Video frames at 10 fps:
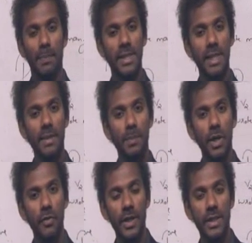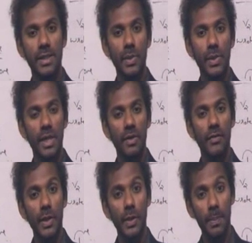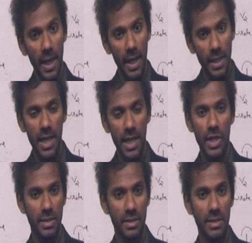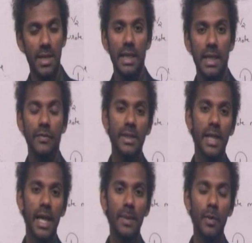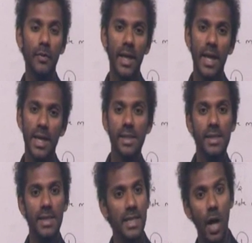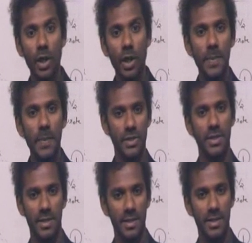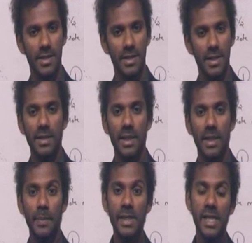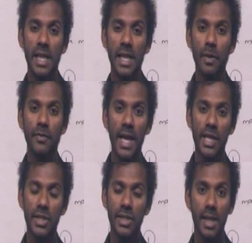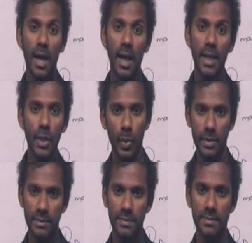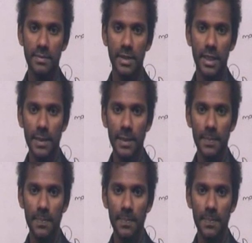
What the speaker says: Present perfect is used to refer to a past action if the time of the action is not mentioned. That means the time of the action is unknown. Clear?